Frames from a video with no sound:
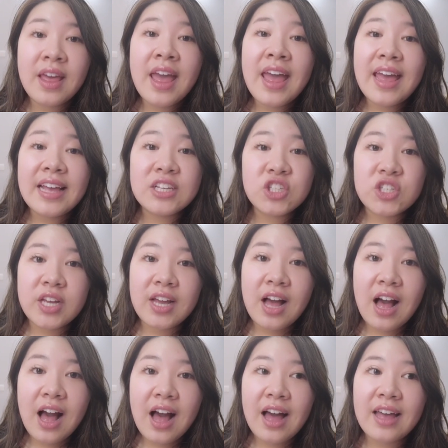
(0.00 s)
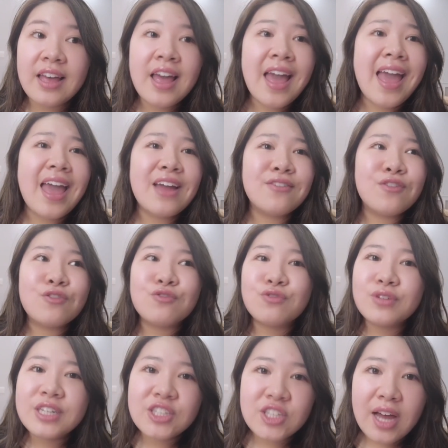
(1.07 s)
in Shanghai and
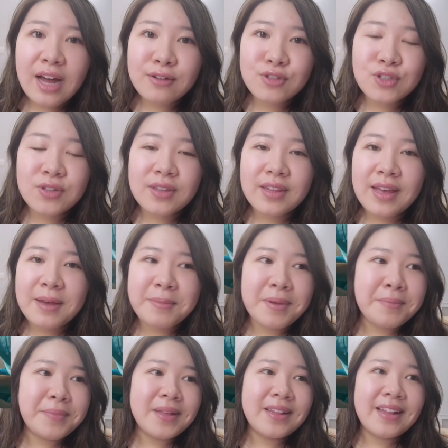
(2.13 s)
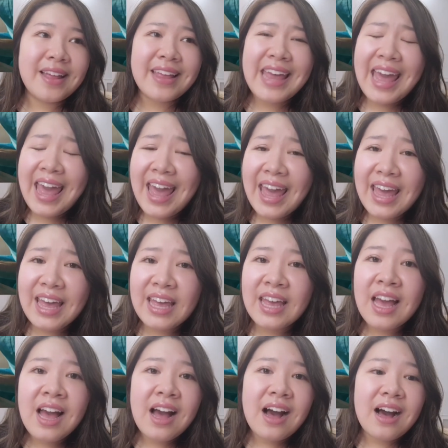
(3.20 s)
reach out to them and be like, hey,
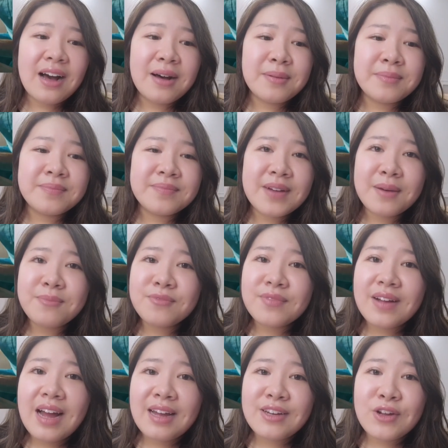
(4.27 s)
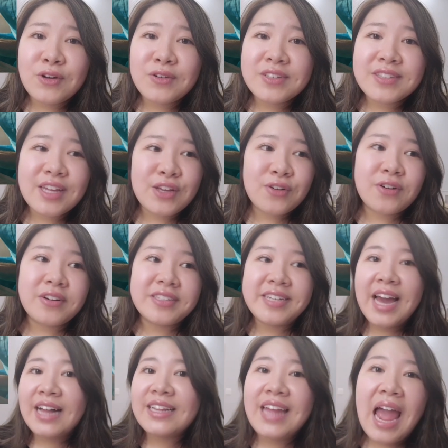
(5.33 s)
I noticed that you're a
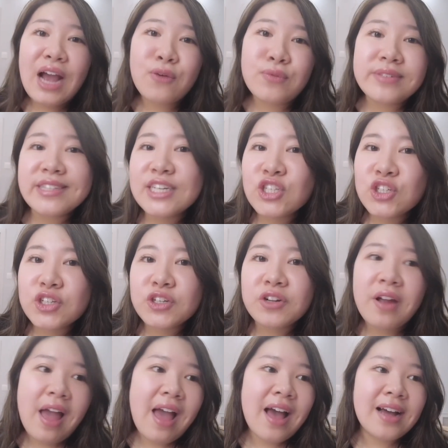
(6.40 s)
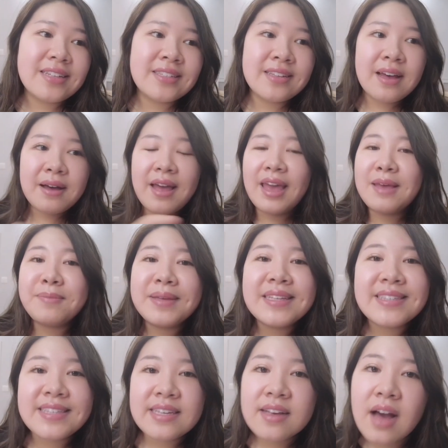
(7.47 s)
talent acquisitioner at
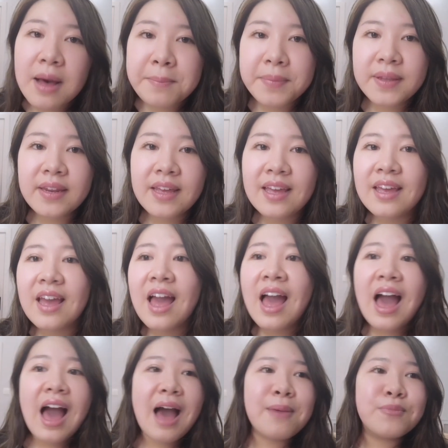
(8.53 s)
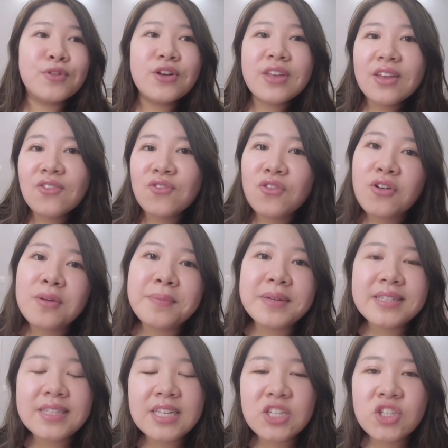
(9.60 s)
ABC company. I'm looking for a
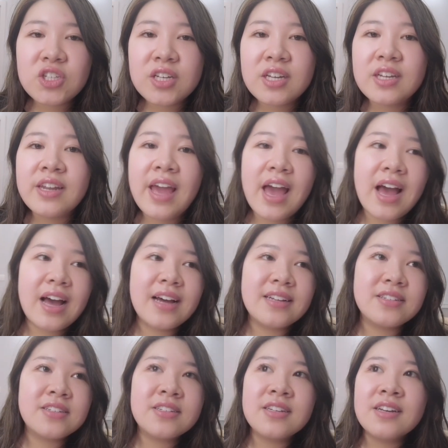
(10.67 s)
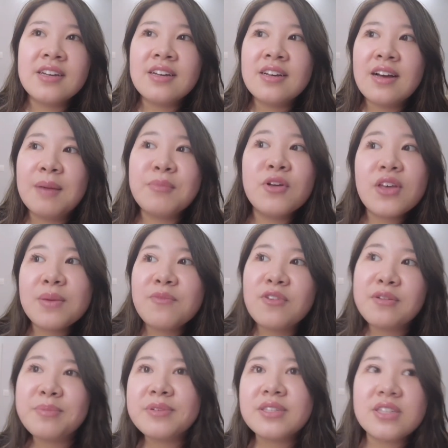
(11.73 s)
position as
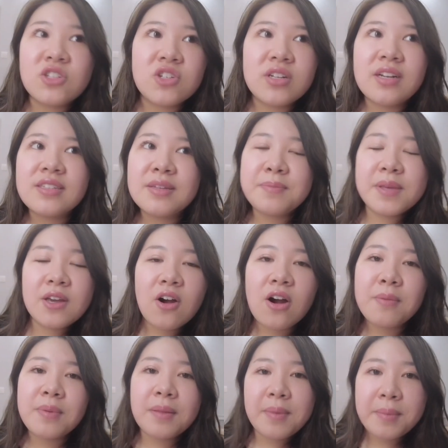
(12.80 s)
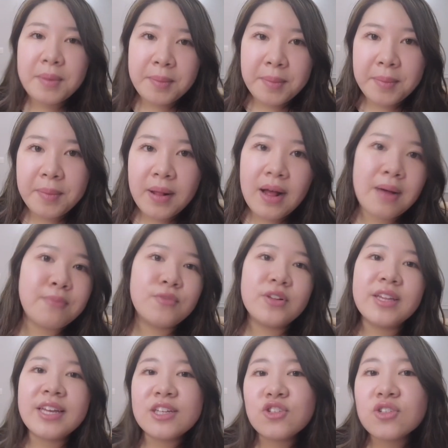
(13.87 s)
a PR, blah, blah, blah, blah, blah. I'm
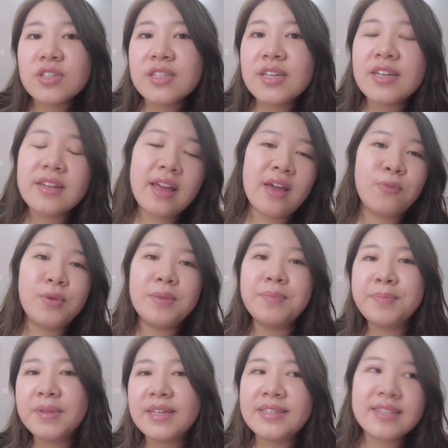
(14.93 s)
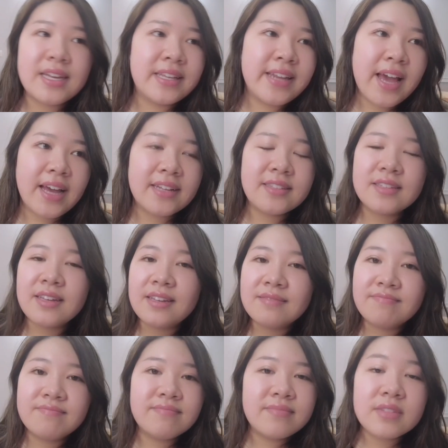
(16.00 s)
really interested. Can we please connect?
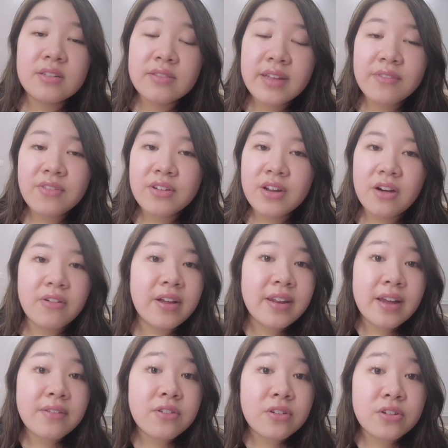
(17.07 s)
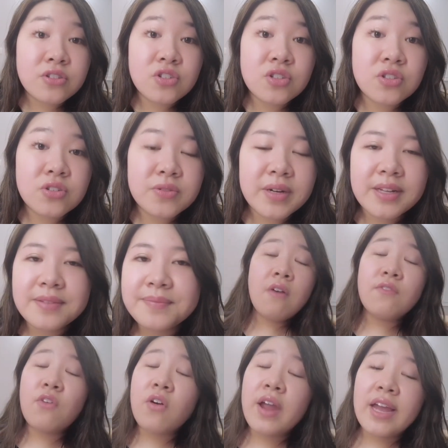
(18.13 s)
And you'll never know. It never hurts to do it.
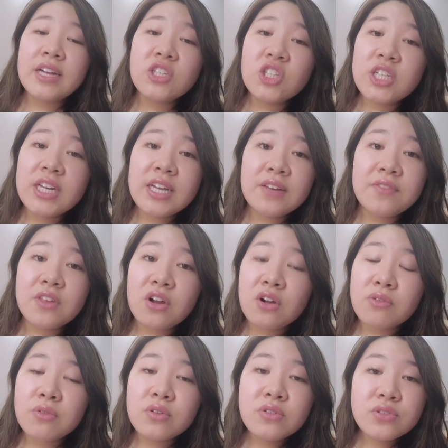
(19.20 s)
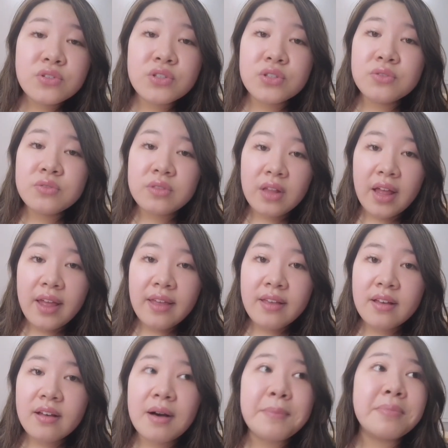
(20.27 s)
For Handshake, if there are roles you like,
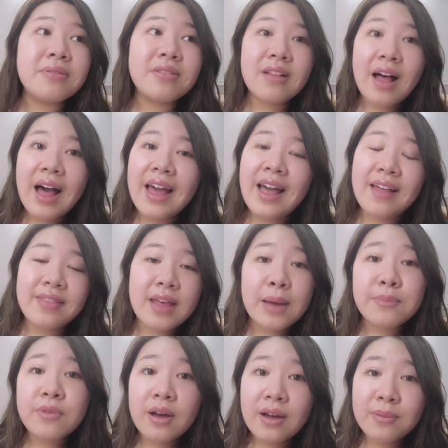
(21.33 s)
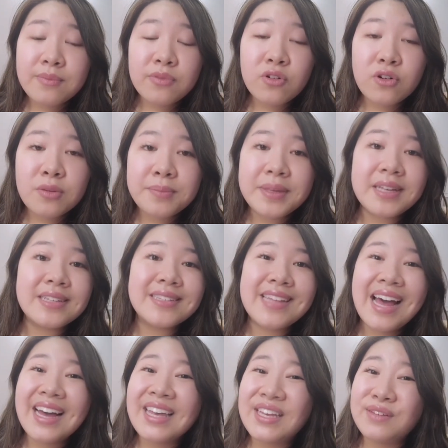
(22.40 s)
apply on that platform because
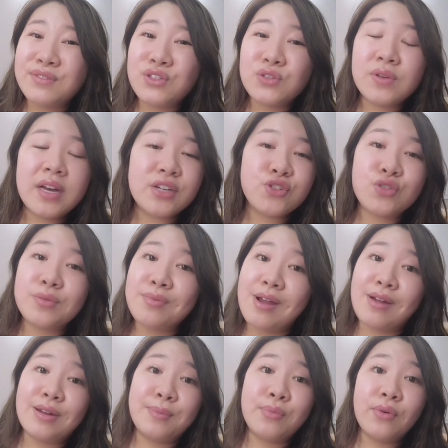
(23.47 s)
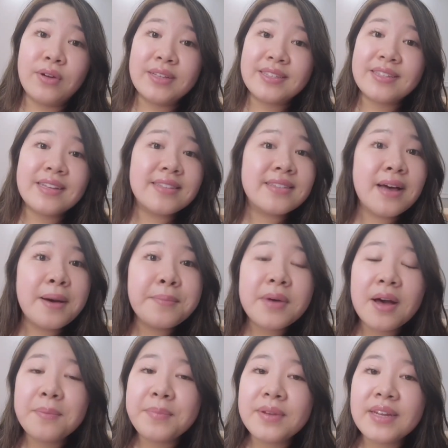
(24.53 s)
that gives you extra brownie points. Some
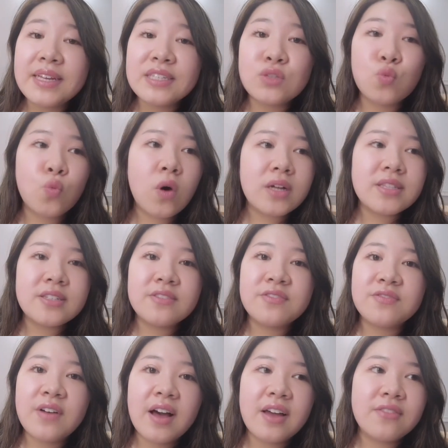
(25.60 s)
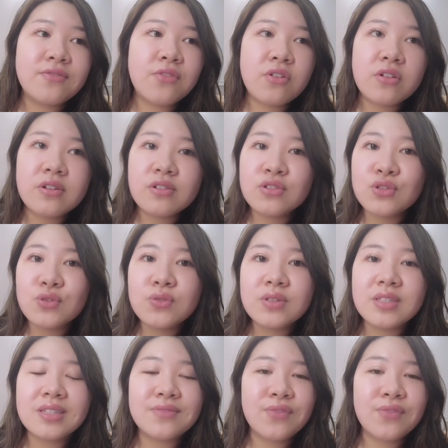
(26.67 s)
companies want to find foreigner students